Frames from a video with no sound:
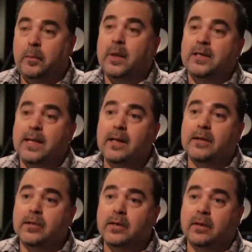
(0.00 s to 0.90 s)
I've been a
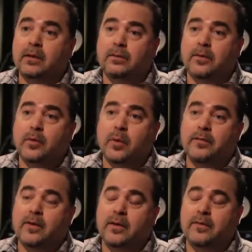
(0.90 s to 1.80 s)
sound engineer for
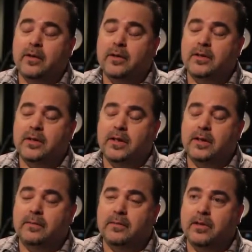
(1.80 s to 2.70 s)
25 years.
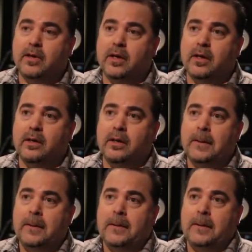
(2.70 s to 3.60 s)
I started at
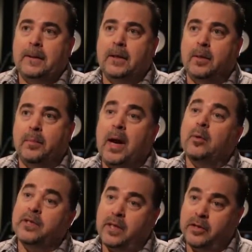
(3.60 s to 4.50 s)
a
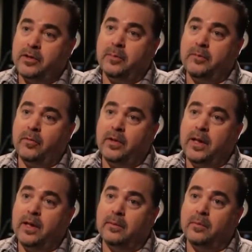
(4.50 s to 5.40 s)
power station. Before
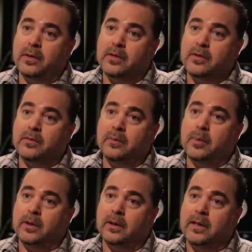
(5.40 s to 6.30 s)
that, I went to school at
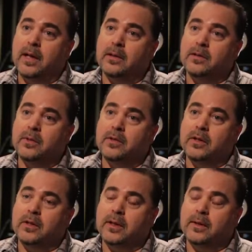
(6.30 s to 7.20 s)
Berklee College of
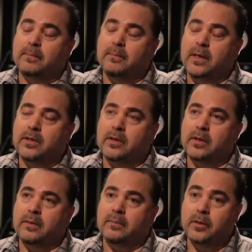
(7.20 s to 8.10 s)
Music. I majored
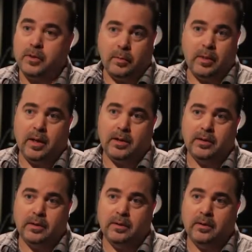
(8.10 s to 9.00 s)
in music
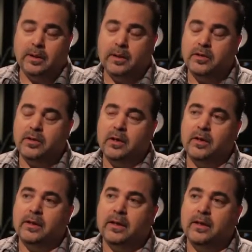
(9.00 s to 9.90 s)
production and
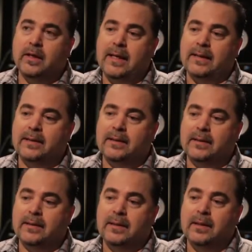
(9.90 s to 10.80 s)
engineering there,
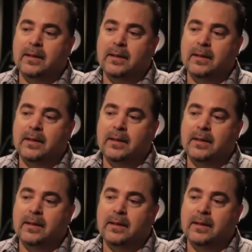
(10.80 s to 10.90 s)
and